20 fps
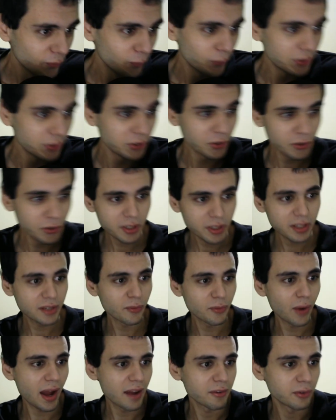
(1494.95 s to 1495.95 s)
With the Union
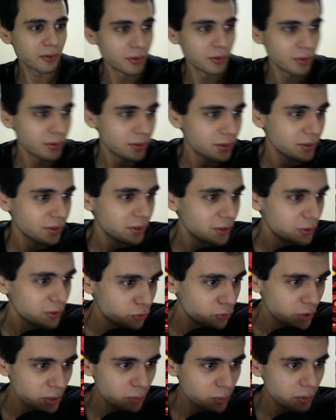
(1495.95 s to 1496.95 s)
arrival,
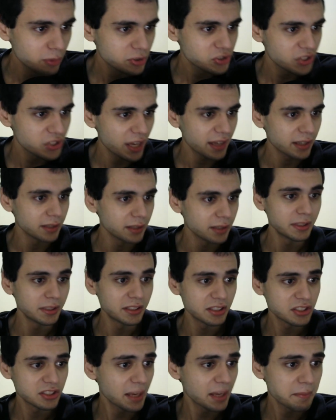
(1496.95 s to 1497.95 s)
Rewu is taken, but at
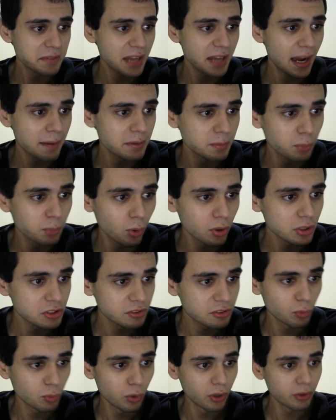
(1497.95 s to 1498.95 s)
the same time the borders of
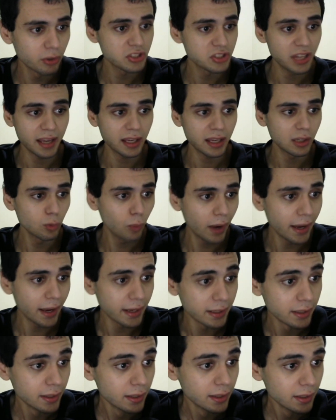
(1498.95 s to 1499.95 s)
the world is taken away.